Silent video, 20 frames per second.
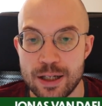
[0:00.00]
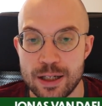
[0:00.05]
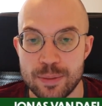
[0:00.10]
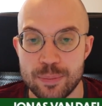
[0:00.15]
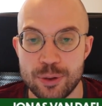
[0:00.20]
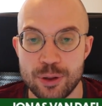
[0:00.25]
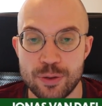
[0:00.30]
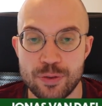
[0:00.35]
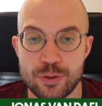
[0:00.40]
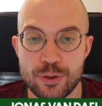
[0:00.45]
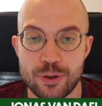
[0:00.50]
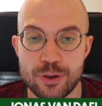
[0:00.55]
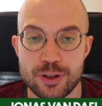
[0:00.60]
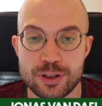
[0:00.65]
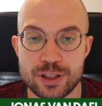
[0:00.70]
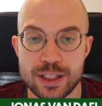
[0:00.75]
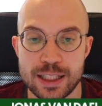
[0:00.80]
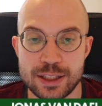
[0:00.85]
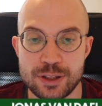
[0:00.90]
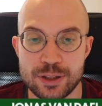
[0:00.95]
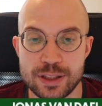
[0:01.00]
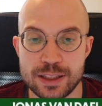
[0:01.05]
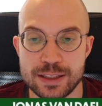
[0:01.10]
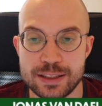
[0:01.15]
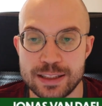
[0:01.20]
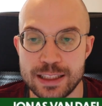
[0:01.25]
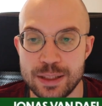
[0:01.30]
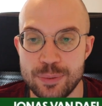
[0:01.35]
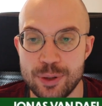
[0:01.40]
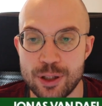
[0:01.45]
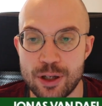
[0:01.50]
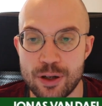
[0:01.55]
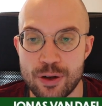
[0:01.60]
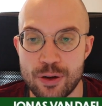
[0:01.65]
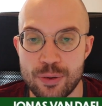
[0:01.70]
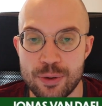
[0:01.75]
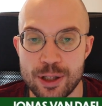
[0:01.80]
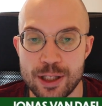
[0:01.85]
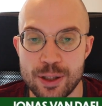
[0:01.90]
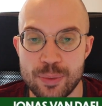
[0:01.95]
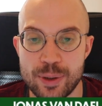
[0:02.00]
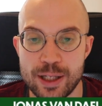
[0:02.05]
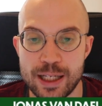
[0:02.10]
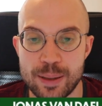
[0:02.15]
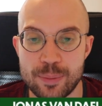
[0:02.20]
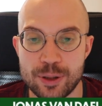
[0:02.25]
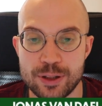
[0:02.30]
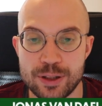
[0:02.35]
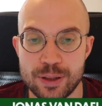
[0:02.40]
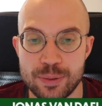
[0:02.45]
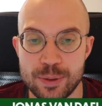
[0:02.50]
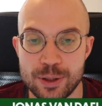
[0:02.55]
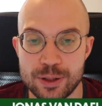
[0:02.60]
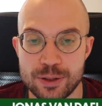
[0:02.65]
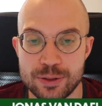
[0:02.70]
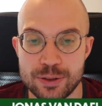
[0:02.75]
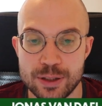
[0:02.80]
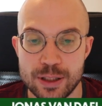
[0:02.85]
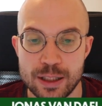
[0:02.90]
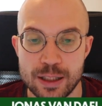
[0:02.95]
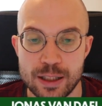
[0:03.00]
but of course, as you can see, we are already winning material,